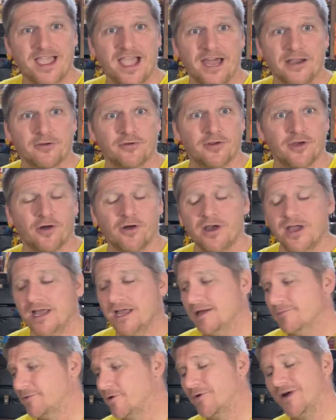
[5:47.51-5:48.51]
I don't know.
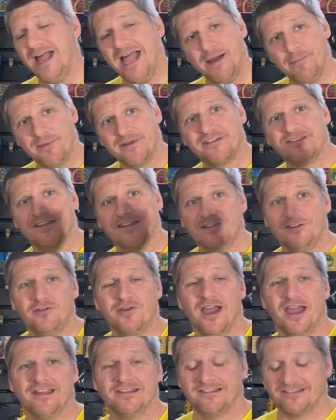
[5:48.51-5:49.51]
But what happens is you
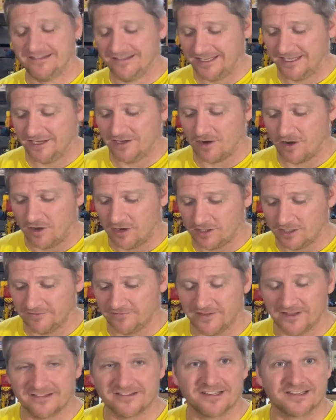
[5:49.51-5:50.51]
guys see all
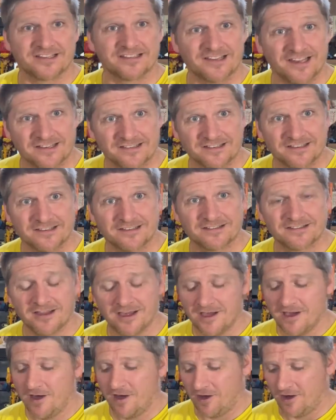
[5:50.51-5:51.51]
of the successes
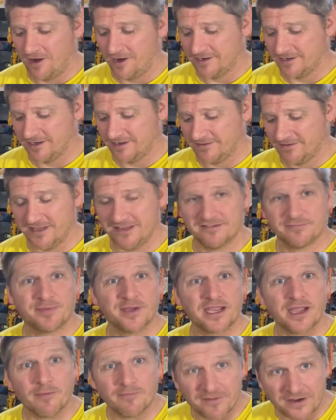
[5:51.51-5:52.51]
on these
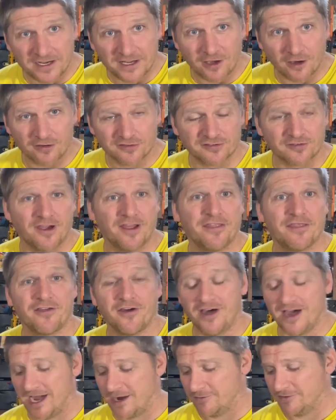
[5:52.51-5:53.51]
pickup videos, so I
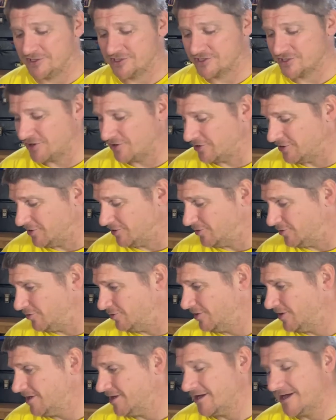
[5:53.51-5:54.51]
thought I would show
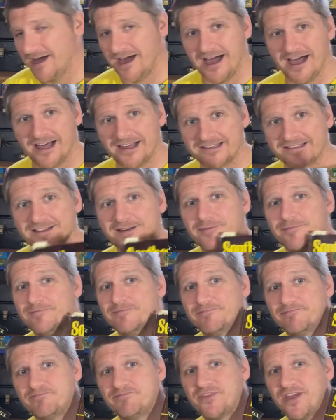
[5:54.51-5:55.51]
you uh,
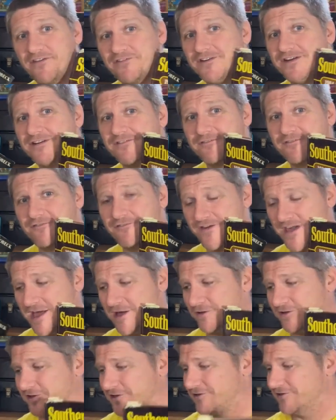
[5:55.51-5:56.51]
some definite
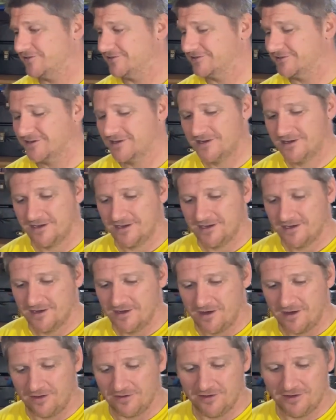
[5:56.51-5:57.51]
failures.
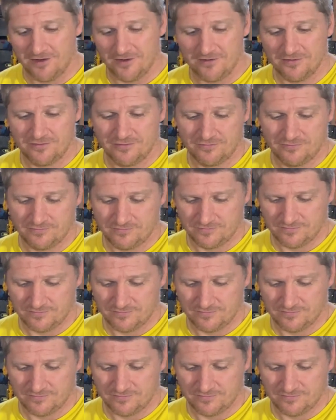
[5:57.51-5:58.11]
Although